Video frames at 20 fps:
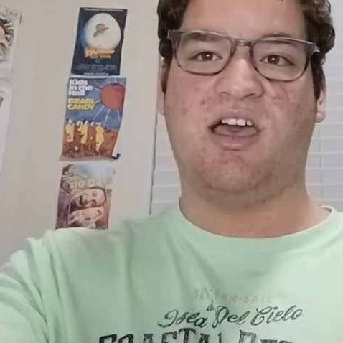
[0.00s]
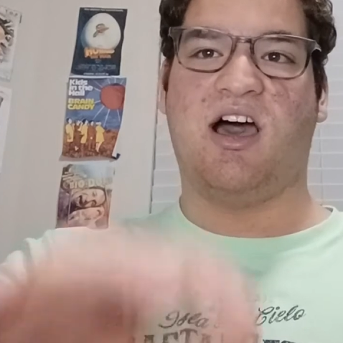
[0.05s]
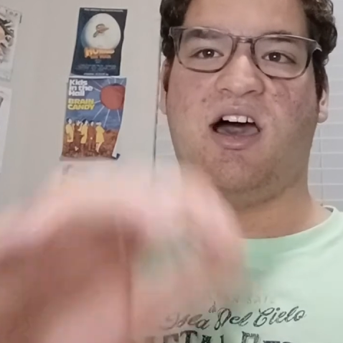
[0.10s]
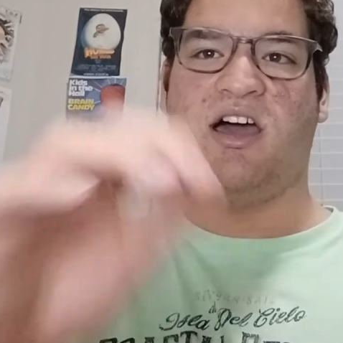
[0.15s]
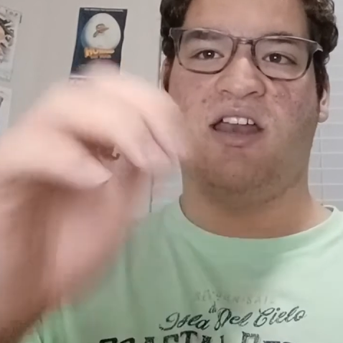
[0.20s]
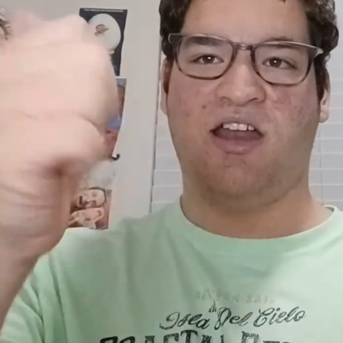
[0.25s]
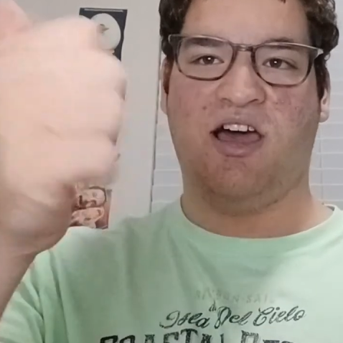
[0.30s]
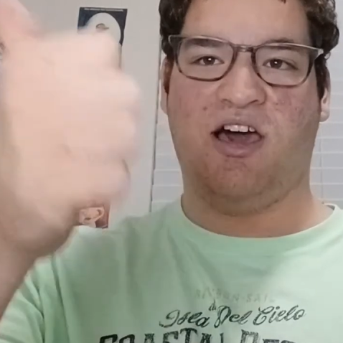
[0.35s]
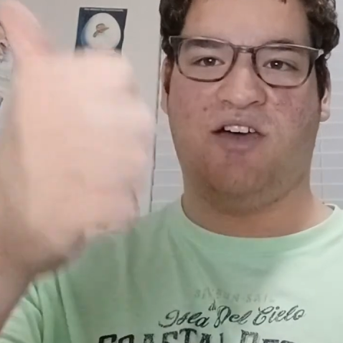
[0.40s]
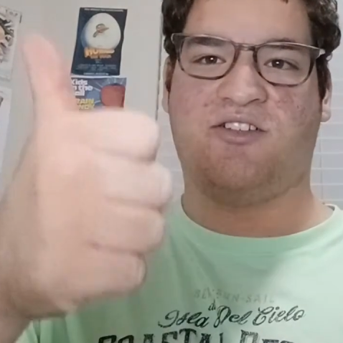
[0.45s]

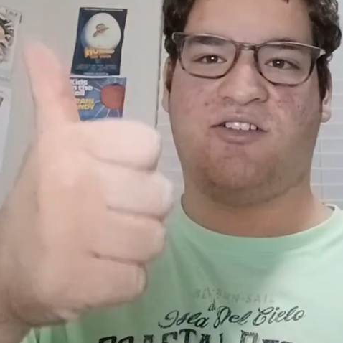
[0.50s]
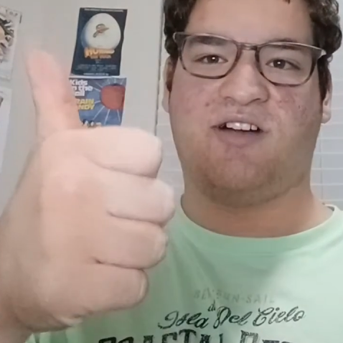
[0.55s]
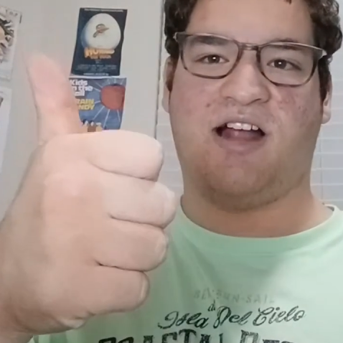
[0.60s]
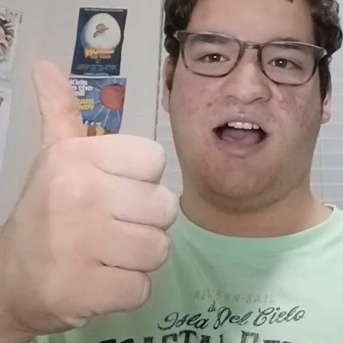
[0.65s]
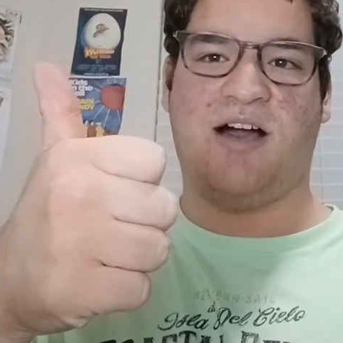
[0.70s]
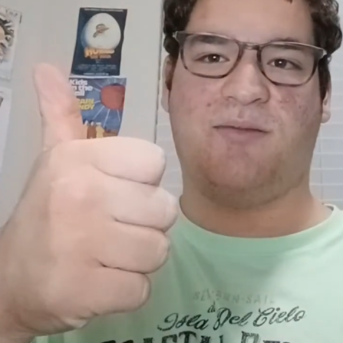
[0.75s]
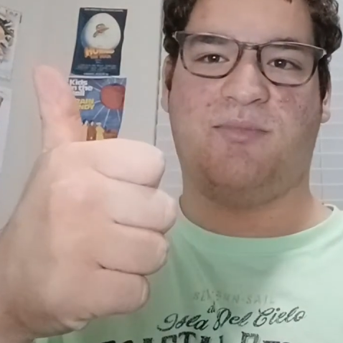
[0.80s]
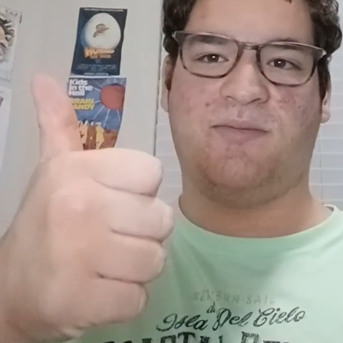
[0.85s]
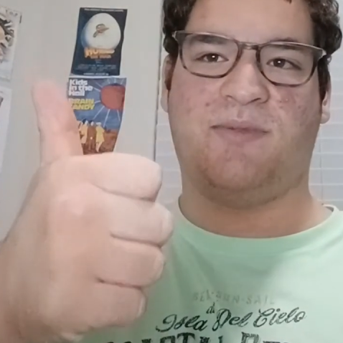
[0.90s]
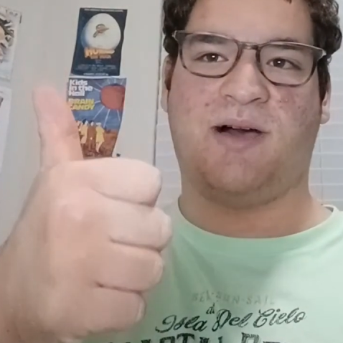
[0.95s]
Another
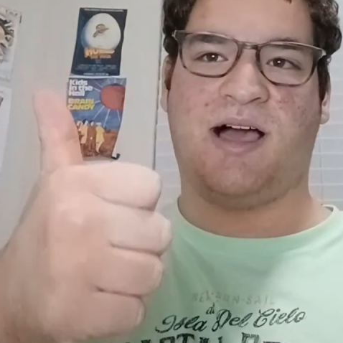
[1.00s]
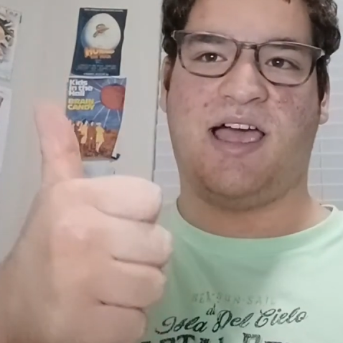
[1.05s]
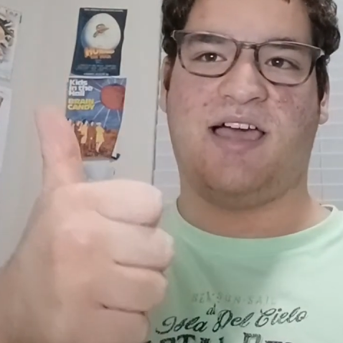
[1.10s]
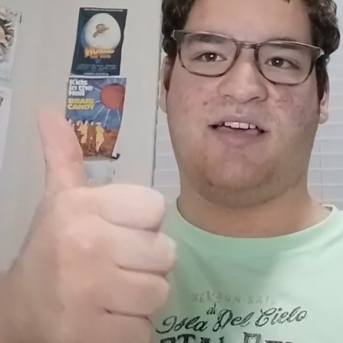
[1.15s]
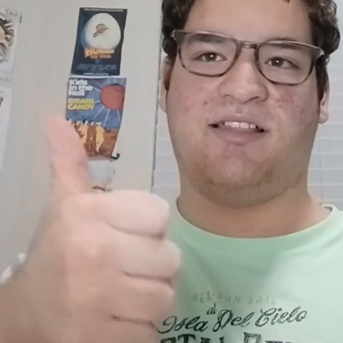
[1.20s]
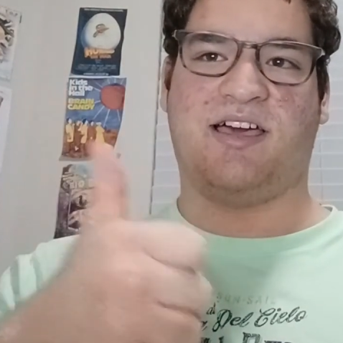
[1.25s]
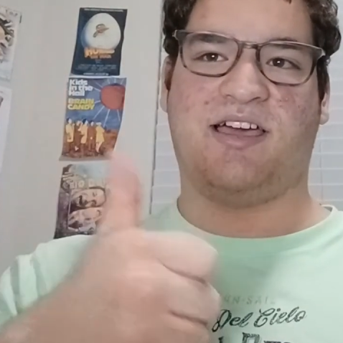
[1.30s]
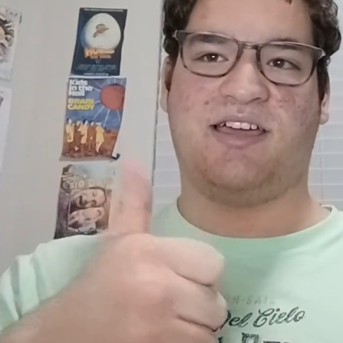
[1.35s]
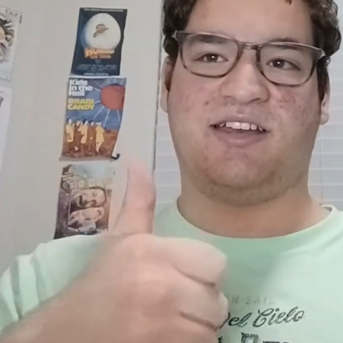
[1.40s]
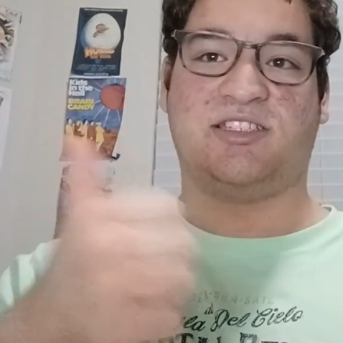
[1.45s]
album
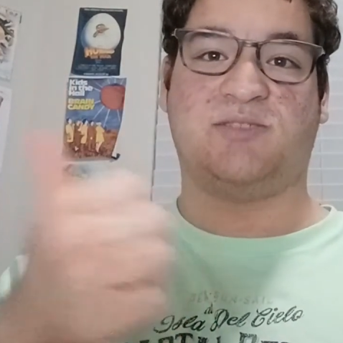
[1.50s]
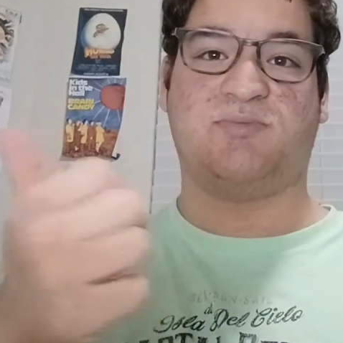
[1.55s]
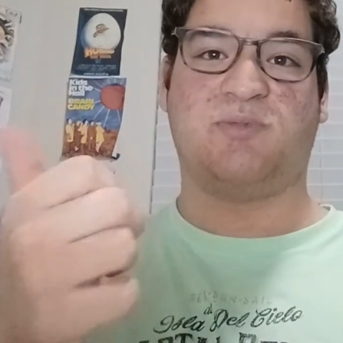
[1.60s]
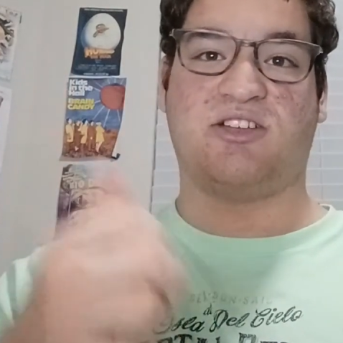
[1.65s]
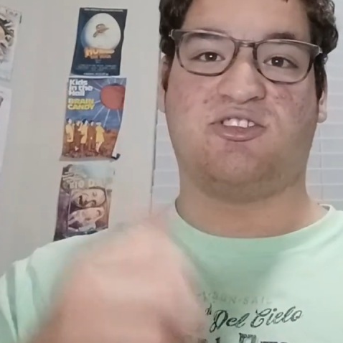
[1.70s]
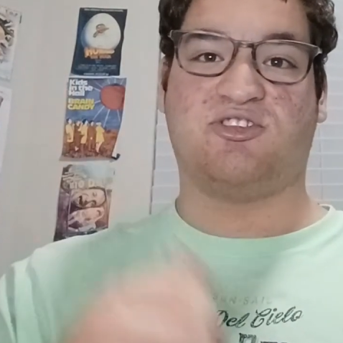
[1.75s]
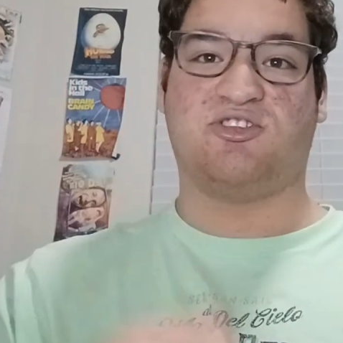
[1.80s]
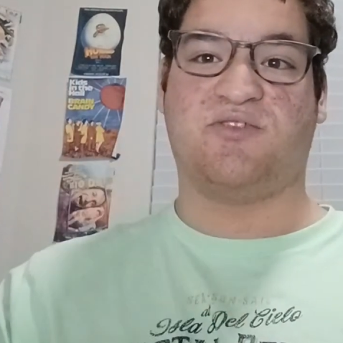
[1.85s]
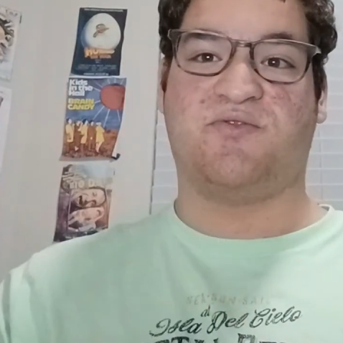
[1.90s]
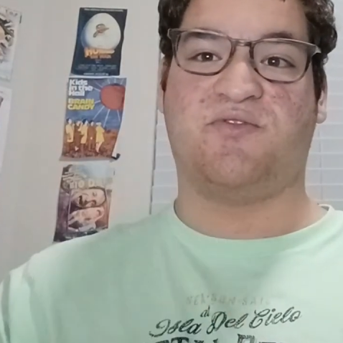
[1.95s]
highlight,
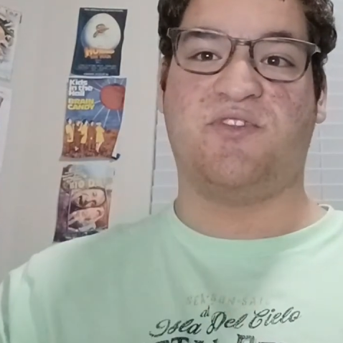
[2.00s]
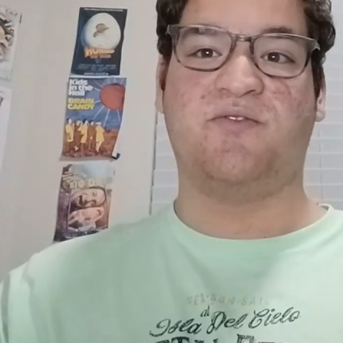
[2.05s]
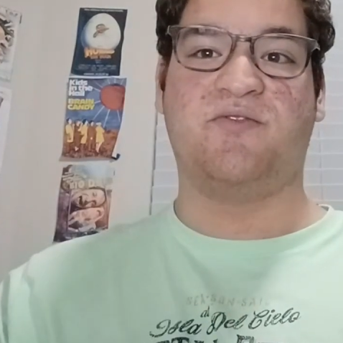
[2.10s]
especially if